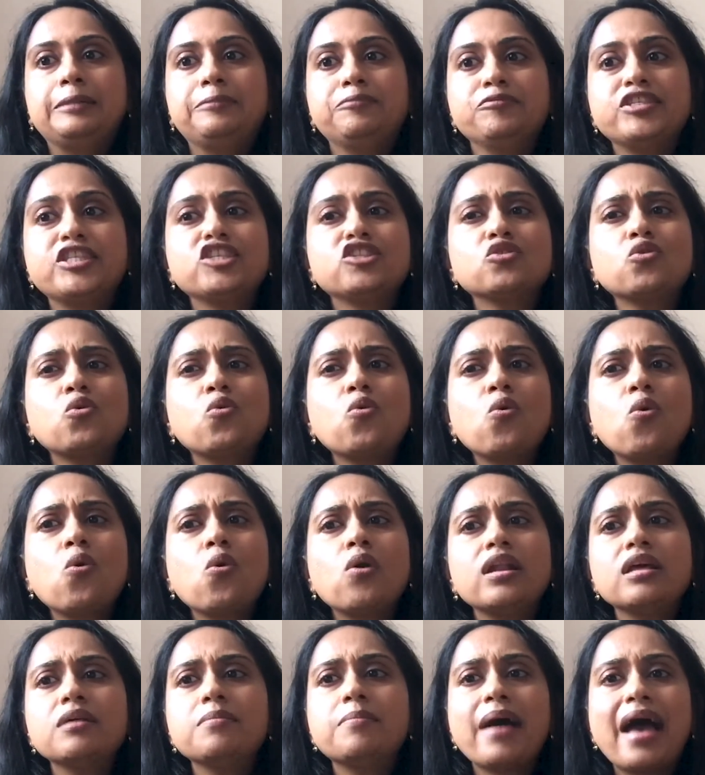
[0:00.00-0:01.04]
which is
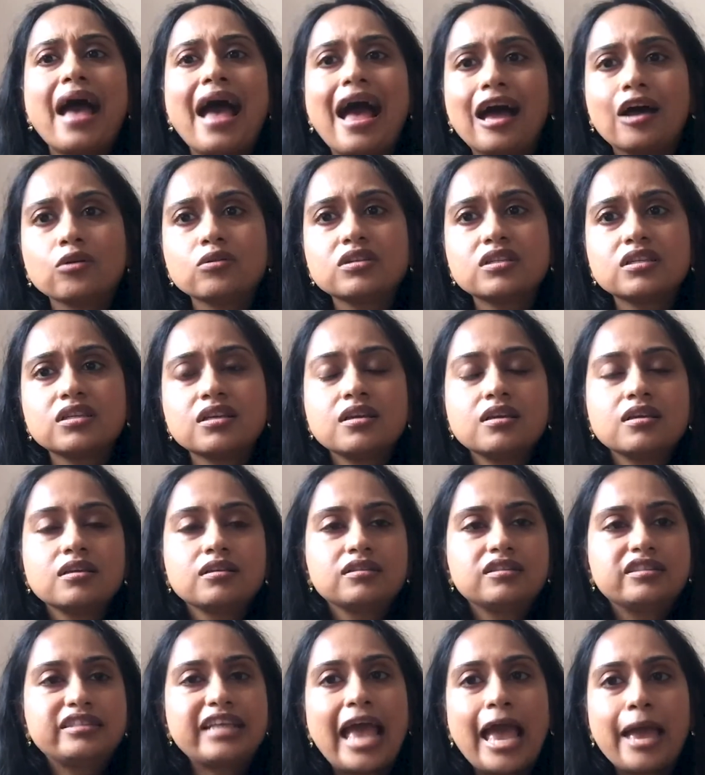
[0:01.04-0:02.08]
all about
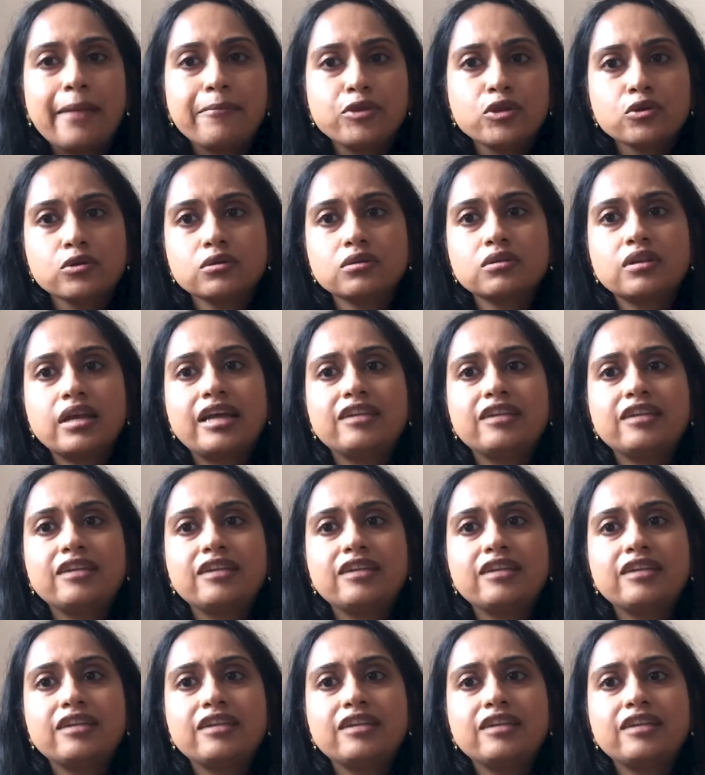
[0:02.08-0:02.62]
Samuel.